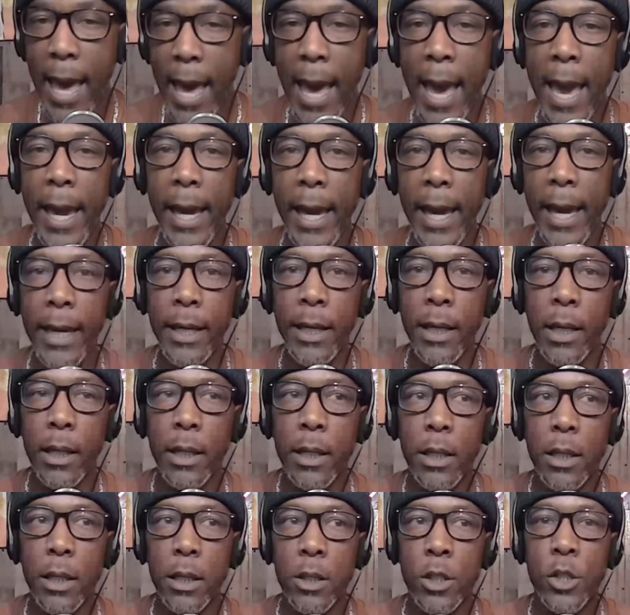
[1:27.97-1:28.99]
a
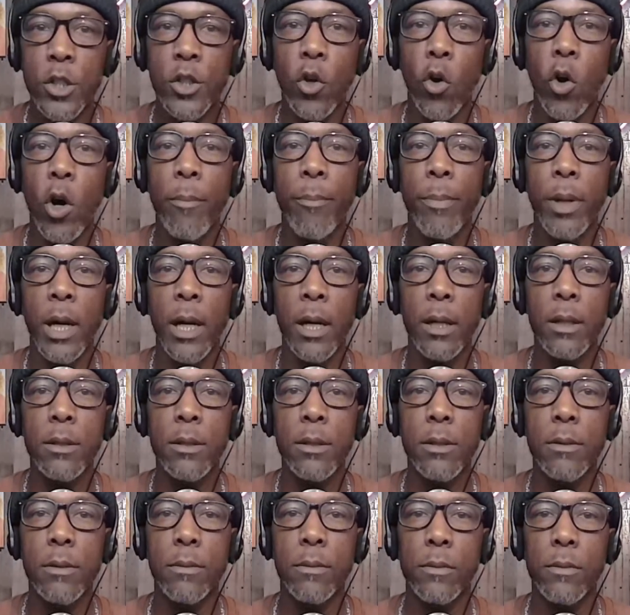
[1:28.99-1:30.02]

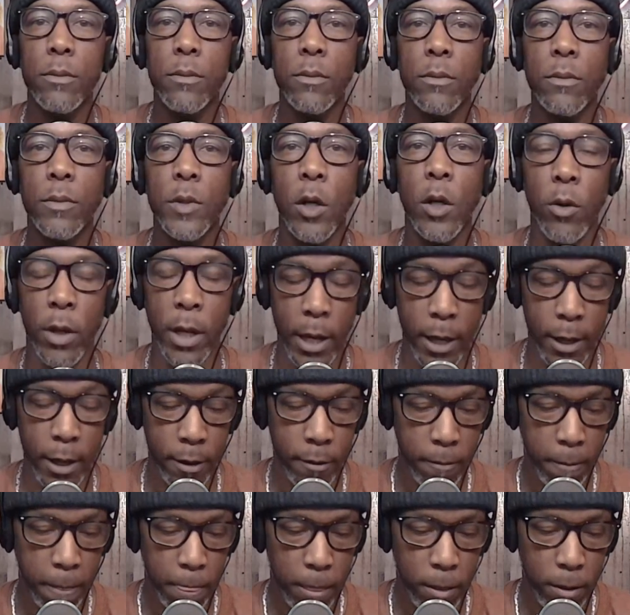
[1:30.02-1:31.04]
Starbucks. Okay.
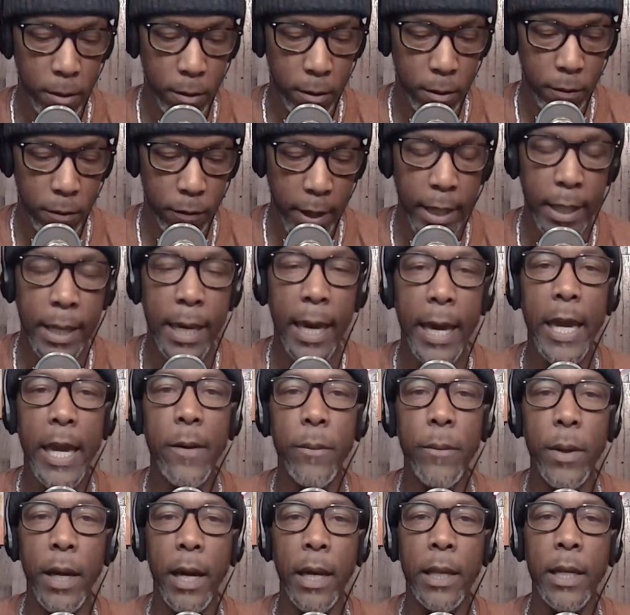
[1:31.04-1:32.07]
They
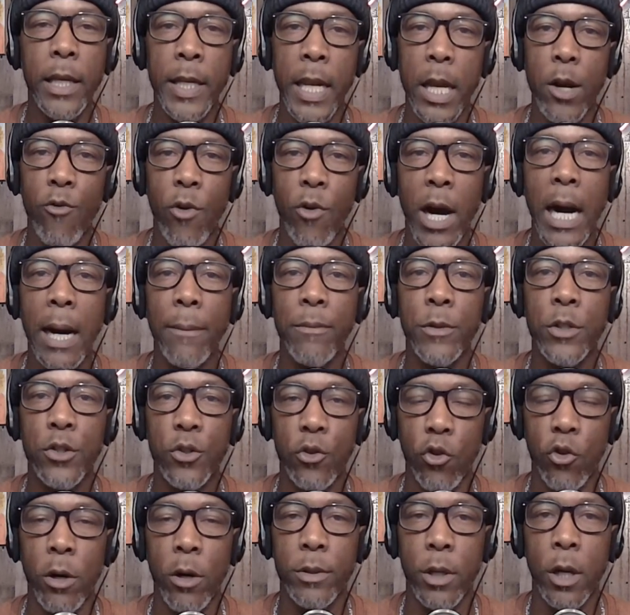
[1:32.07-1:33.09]
came in and they robbed a
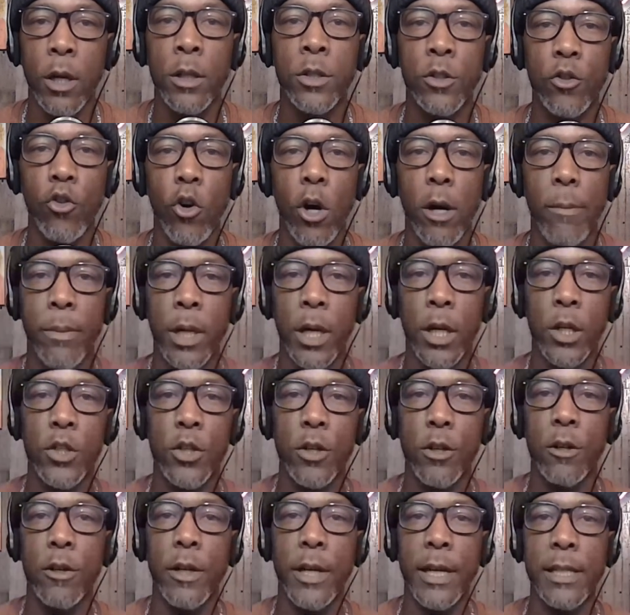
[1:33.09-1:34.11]
store a Starbucks
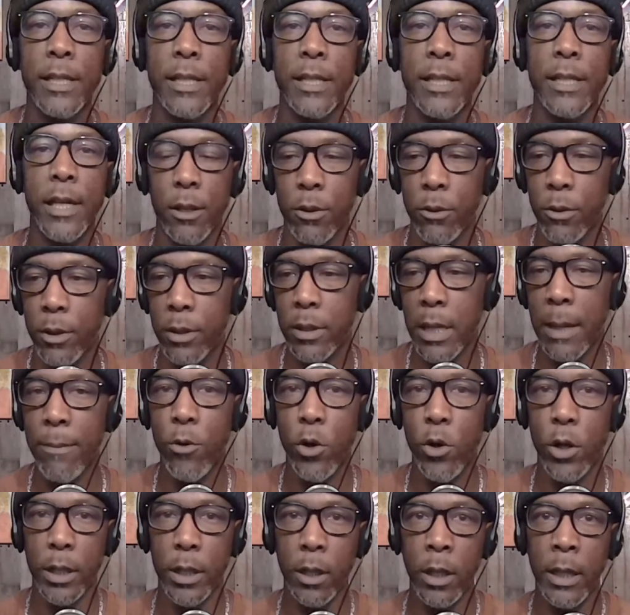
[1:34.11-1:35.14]
here in St. Louis. I'm
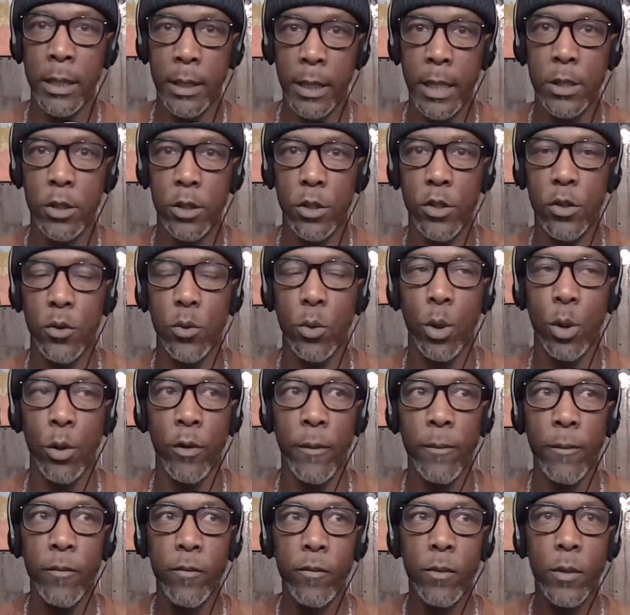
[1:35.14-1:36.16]
going to get, get to the
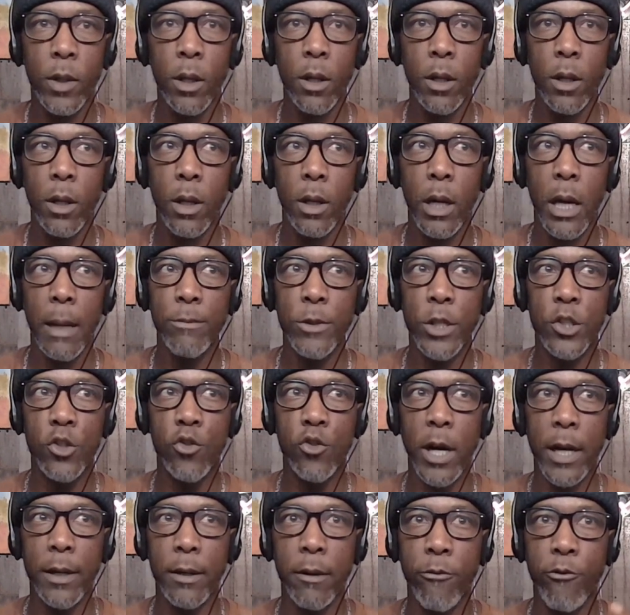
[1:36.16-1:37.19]
story. I'm just
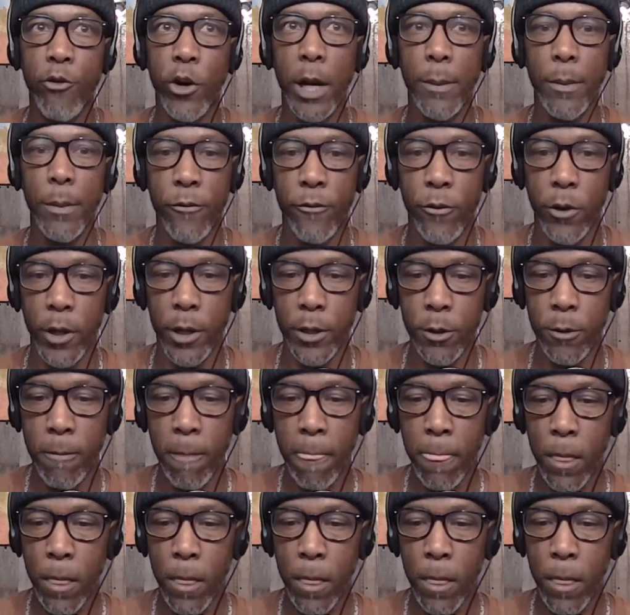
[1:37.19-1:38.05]
trying to frame it for you.